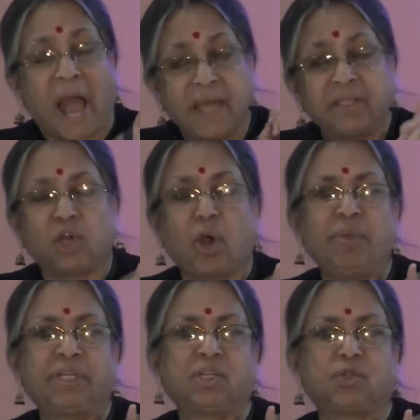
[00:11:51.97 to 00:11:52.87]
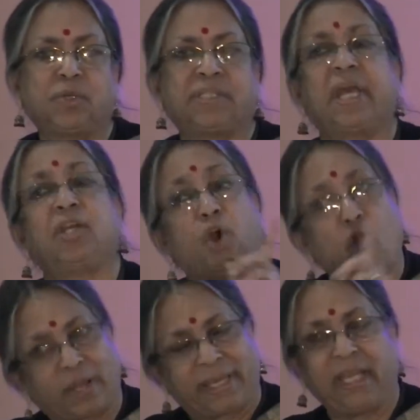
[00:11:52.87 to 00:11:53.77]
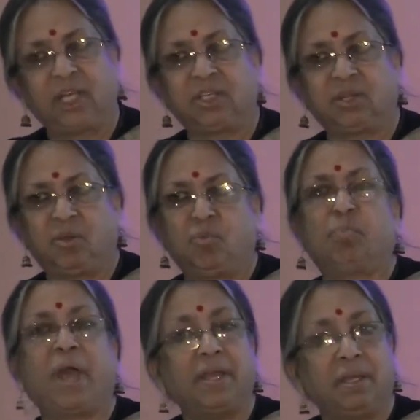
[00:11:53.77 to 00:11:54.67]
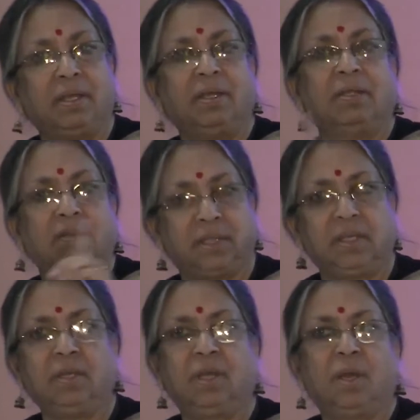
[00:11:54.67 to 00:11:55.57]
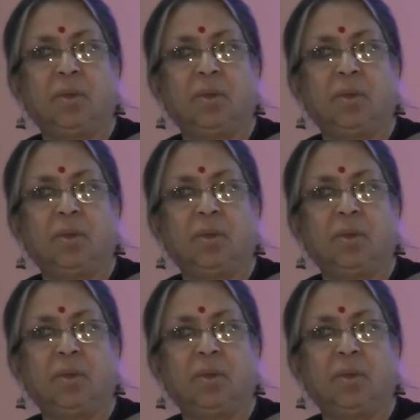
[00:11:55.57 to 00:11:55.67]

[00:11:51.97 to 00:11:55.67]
either committed suicide or killed by the